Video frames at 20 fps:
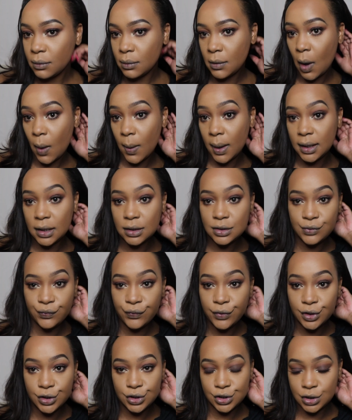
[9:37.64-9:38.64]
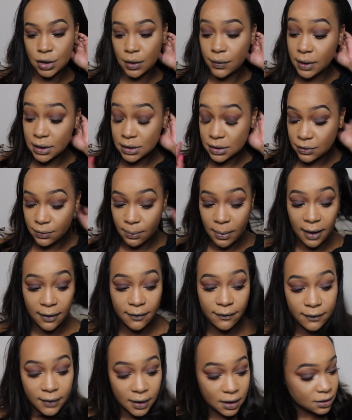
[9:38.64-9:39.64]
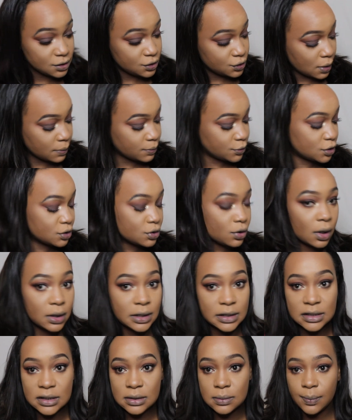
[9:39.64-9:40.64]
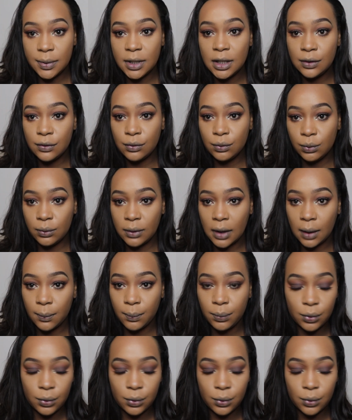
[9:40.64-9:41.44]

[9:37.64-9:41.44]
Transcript: Now I need to finish the rest of my face, so I'm just gonna speed through that